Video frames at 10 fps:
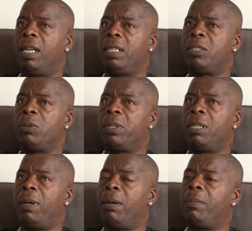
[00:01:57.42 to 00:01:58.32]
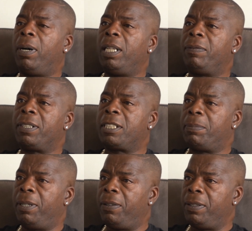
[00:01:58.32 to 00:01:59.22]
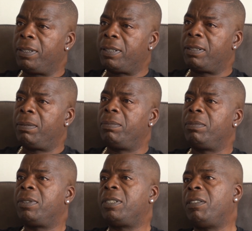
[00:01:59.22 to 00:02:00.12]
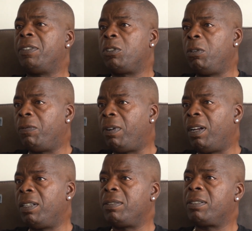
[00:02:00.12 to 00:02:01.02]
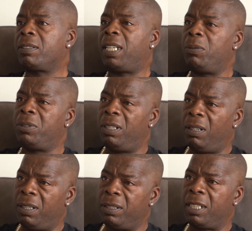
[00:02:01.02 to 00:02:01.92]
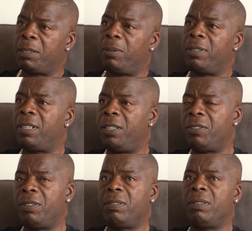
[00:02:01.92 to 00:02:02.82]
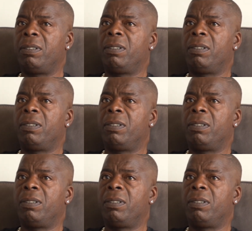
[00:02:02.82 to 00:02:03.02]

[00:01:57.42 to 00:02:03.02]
and talking about my lived experience, serious youth violence, county lines, exploitation.